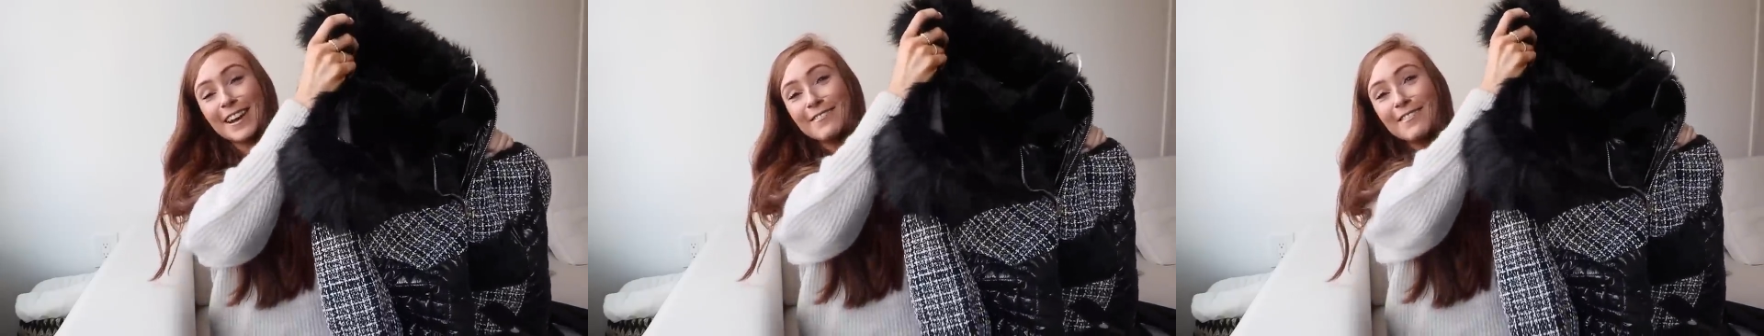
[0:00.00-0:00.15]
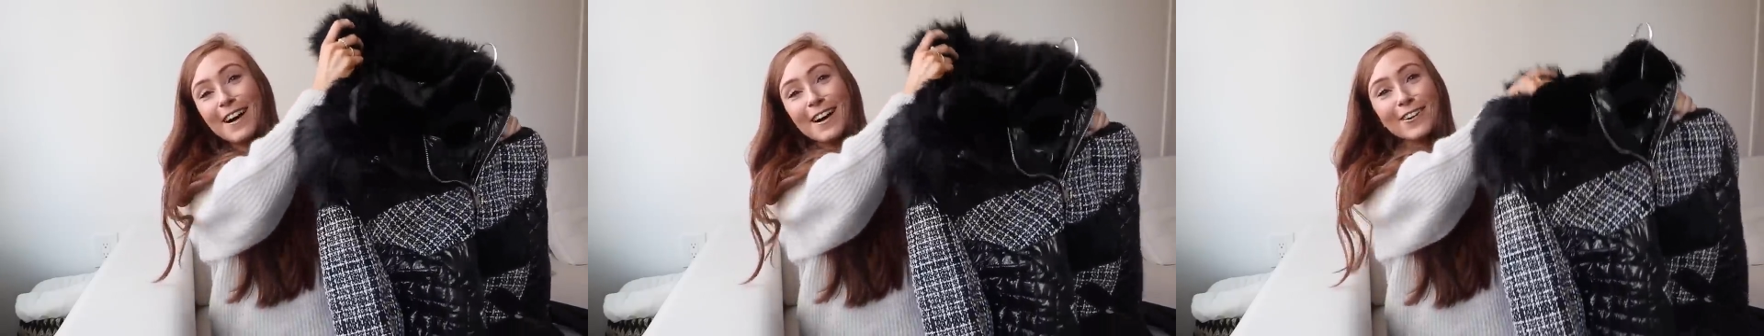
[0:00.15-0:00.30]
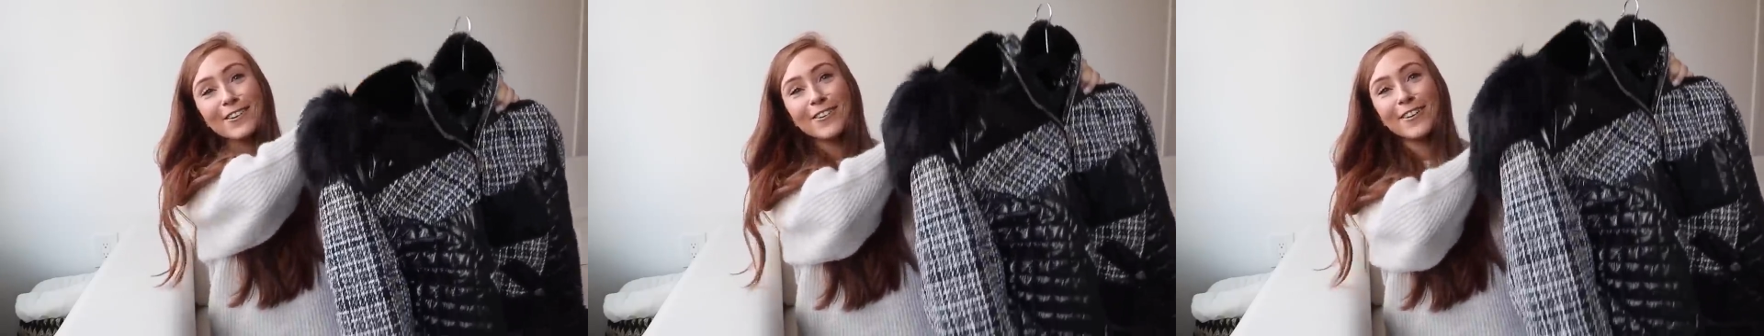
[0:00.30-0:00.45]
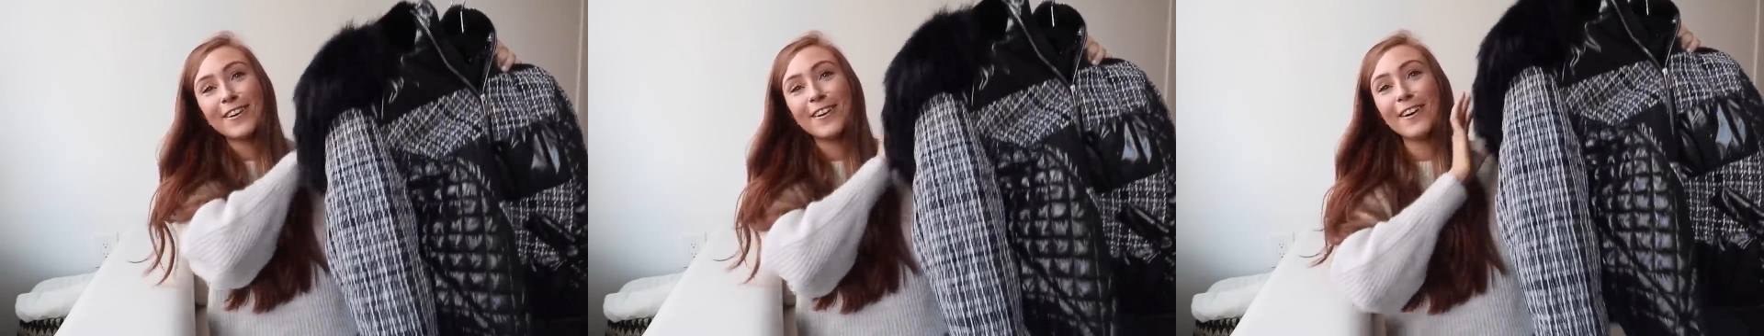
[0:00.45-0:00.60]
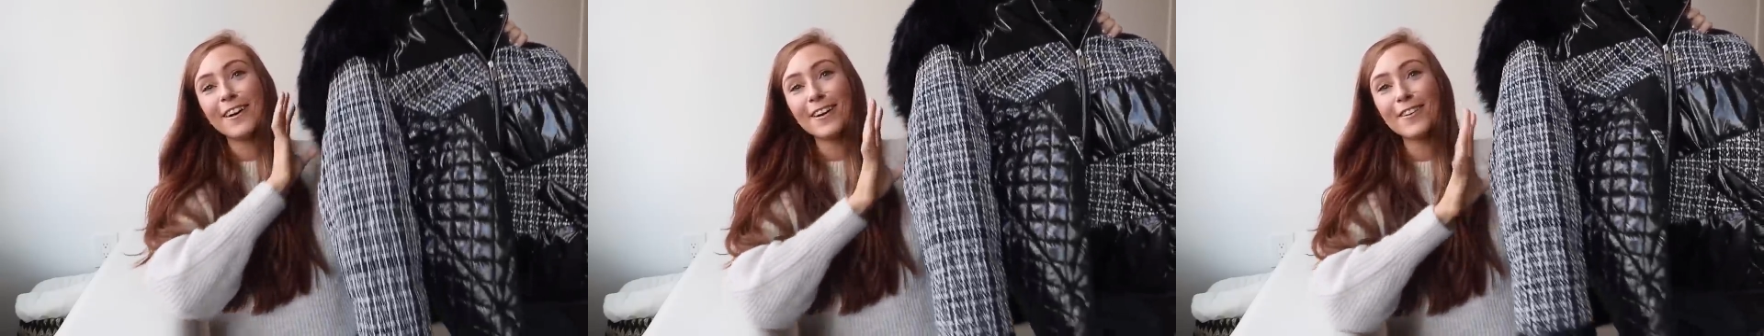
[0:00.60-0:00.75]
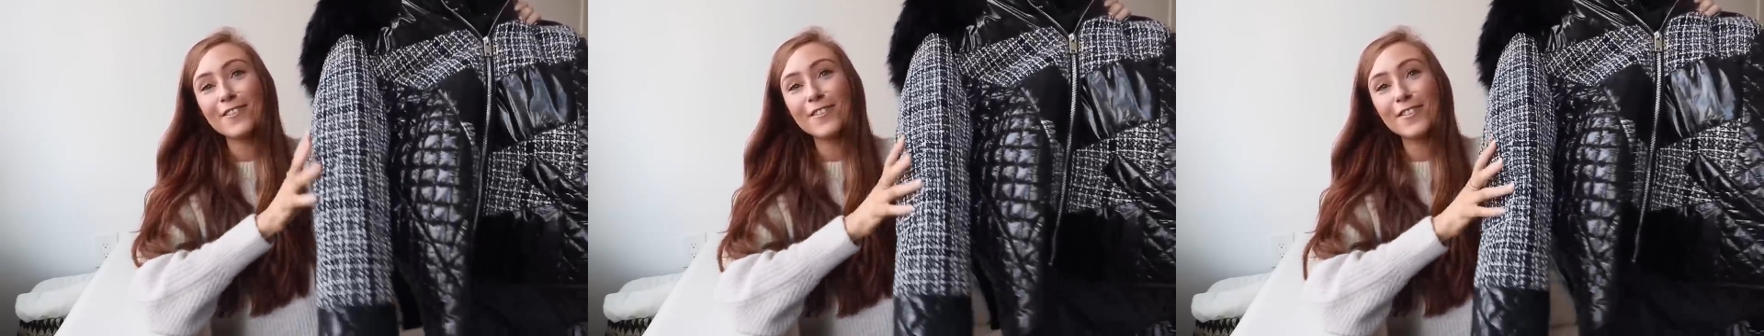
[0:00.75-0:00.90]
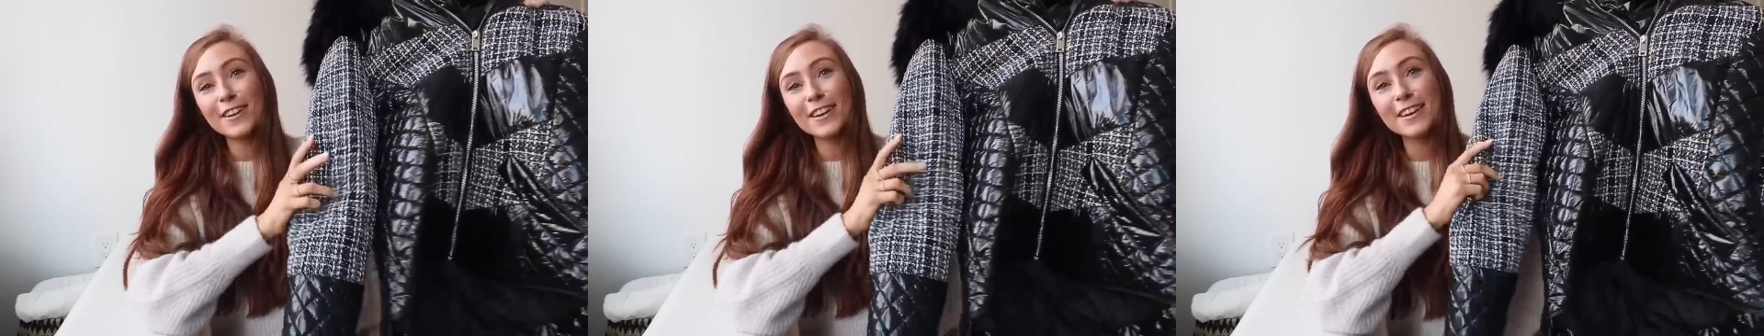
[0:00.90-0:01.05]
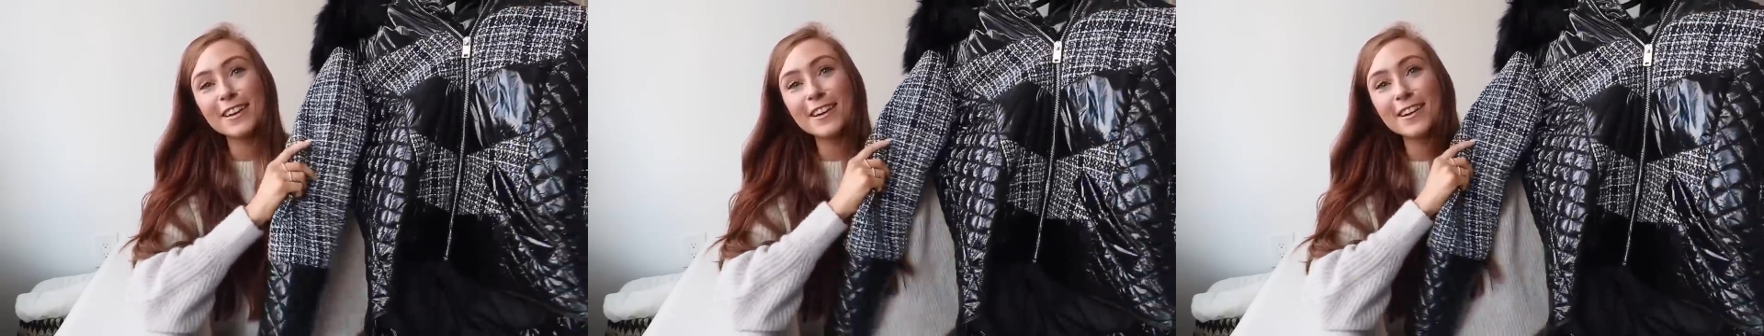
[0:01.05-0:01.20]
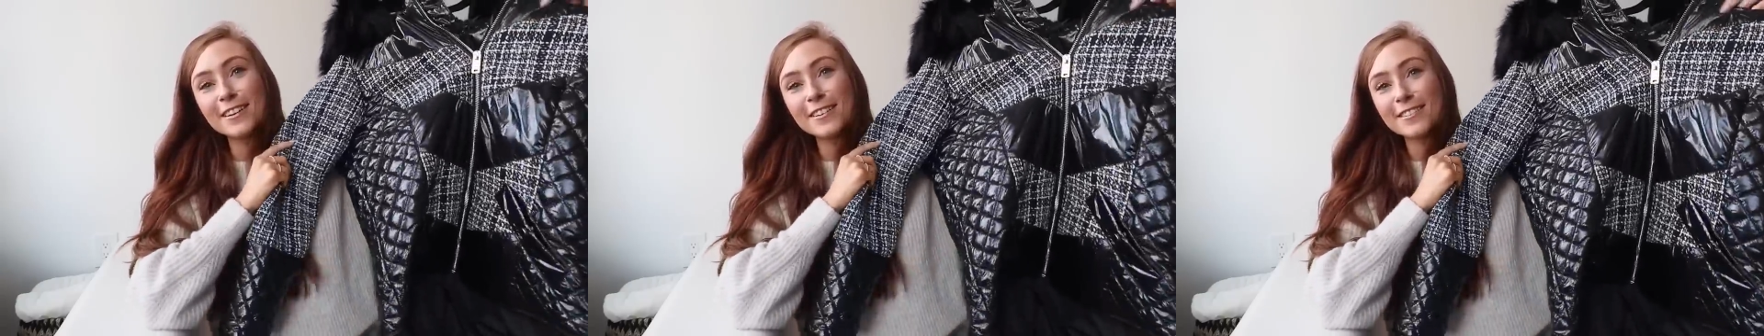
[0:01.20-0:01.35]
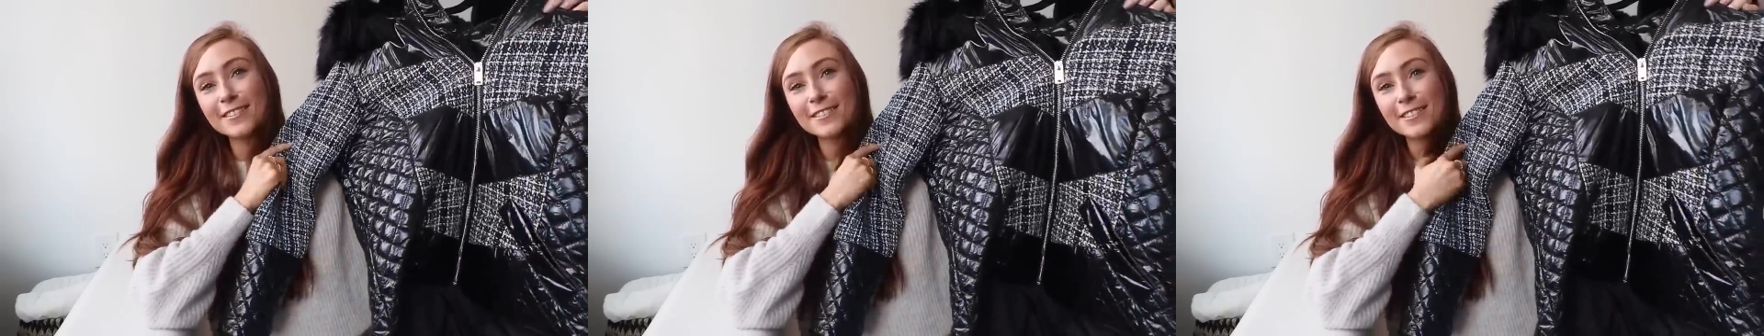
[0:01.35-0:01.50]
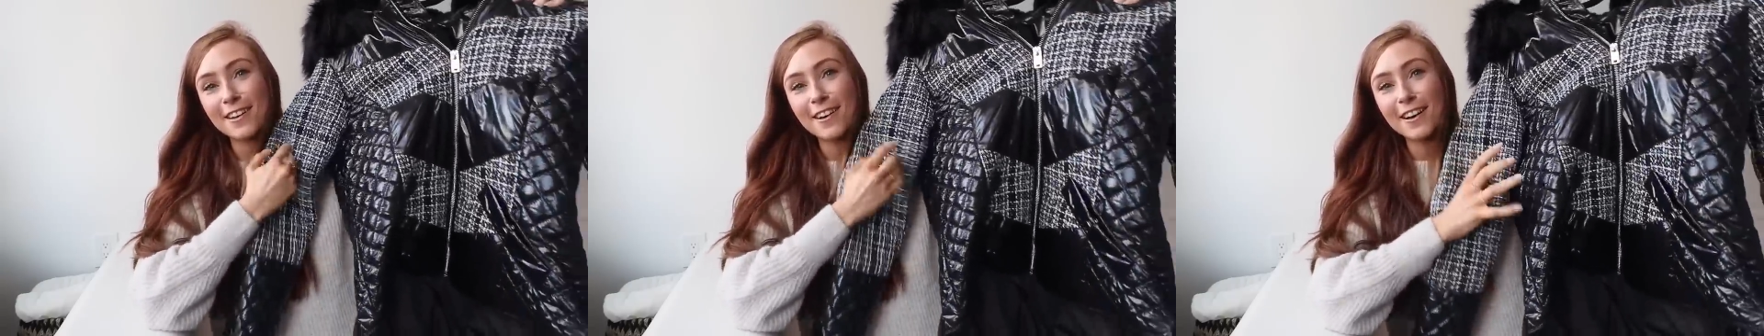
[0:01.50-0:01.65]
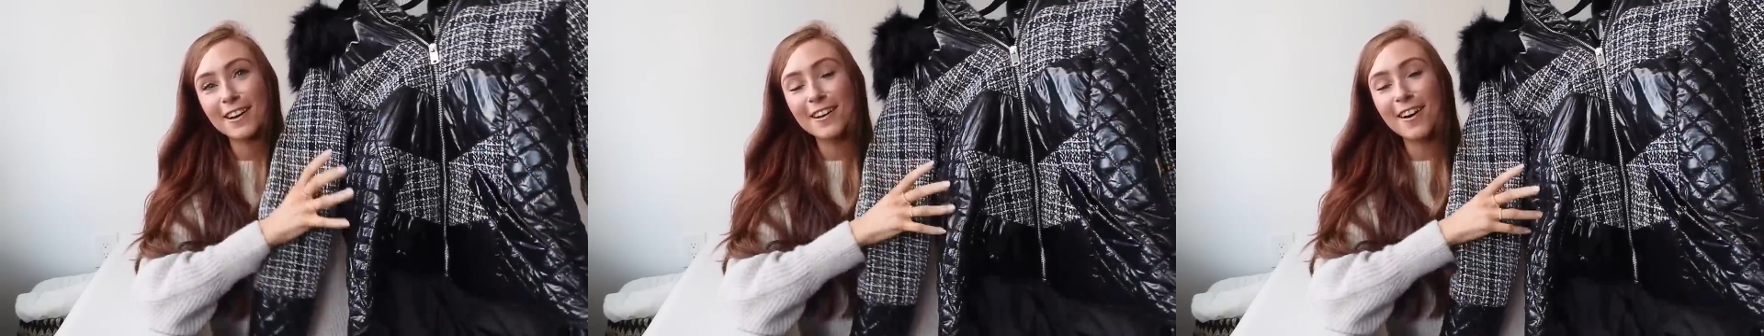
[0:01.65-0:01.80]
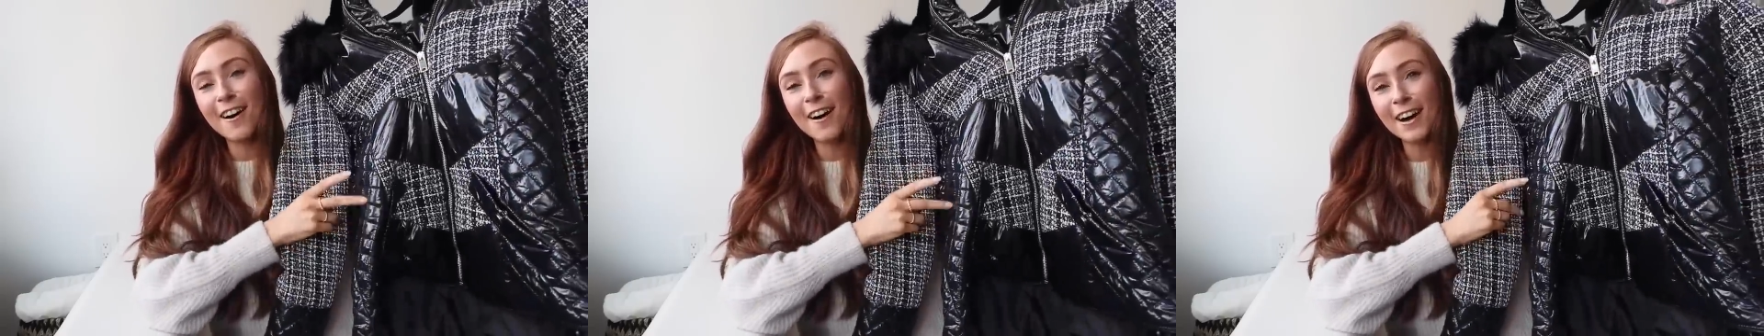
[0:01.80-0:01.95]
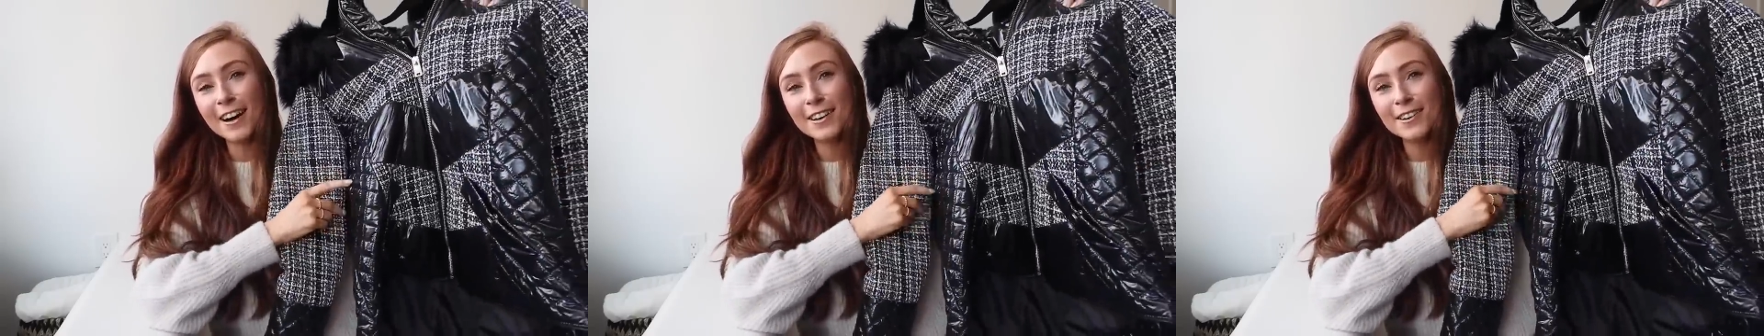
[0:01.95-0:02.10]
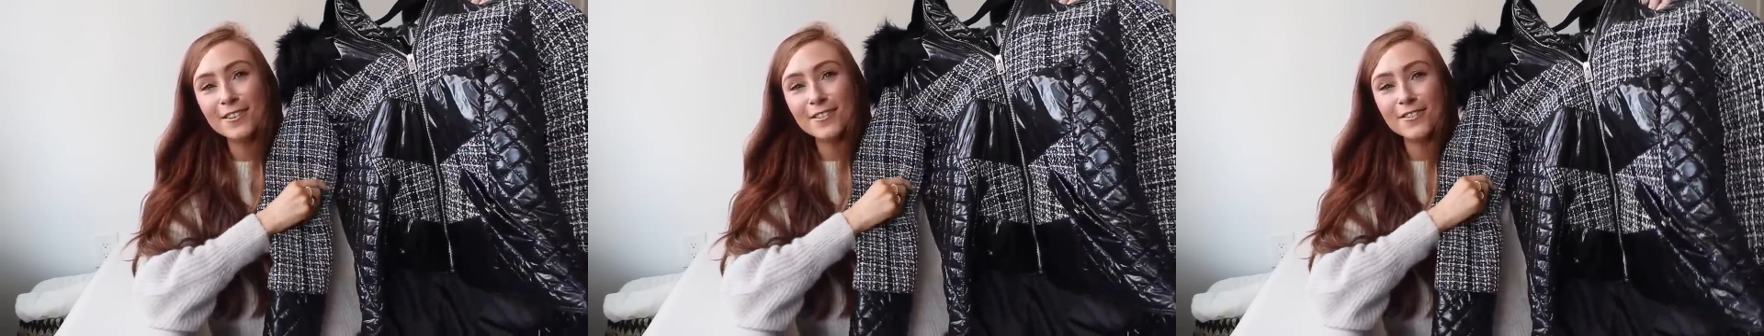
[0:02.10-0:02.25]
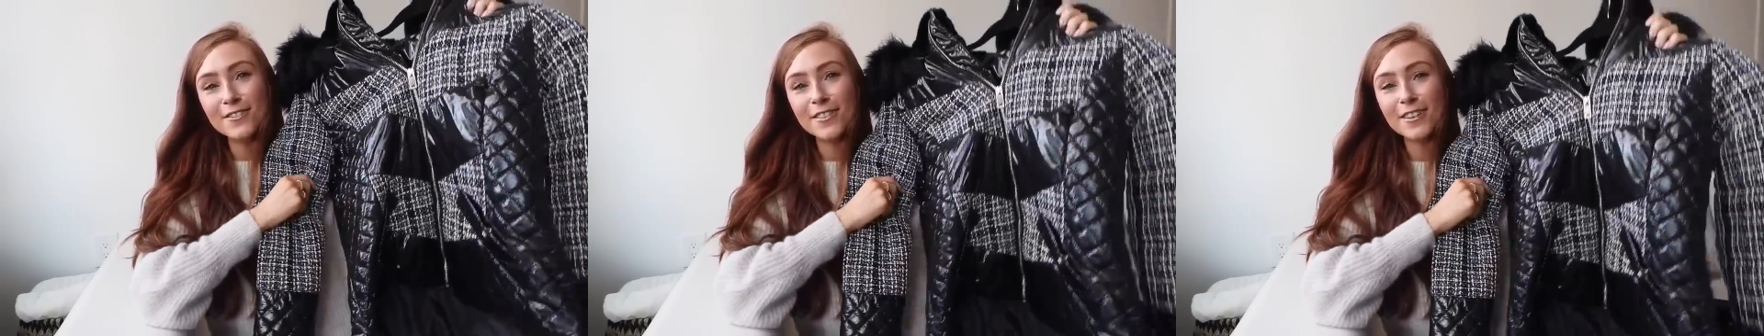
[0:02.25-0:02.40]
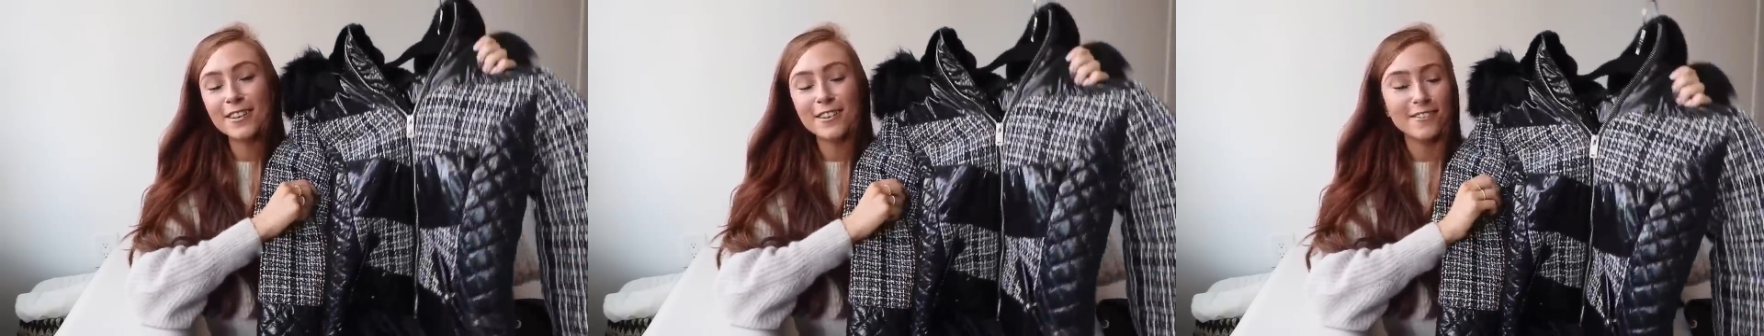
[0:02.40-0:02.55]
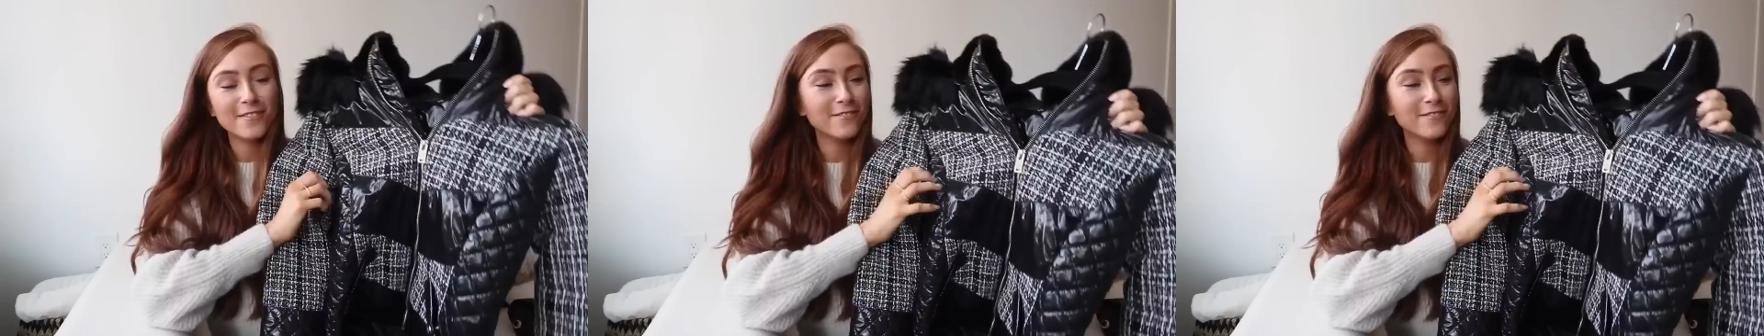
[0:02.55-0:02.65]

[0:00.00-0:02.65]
I'm not gonna lie, for years I kind of